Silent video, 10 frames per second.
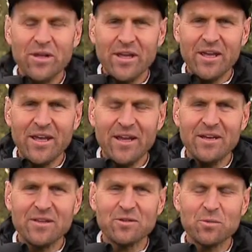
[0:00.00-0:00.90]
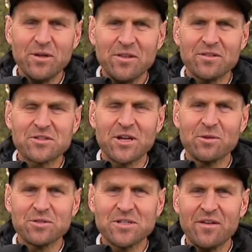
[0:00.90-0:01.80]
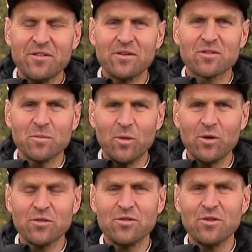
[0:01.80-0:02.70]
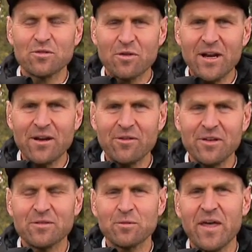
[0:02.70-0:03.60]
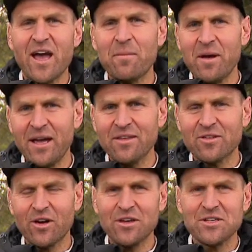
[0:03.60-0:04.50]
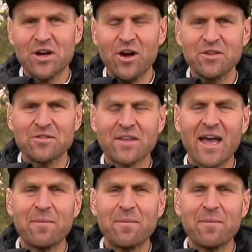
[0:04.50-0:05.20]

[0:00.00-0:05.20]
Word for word: year. It is with the Channel 7 sports news reader. It is with our man, Tony Jones, oh. the ah.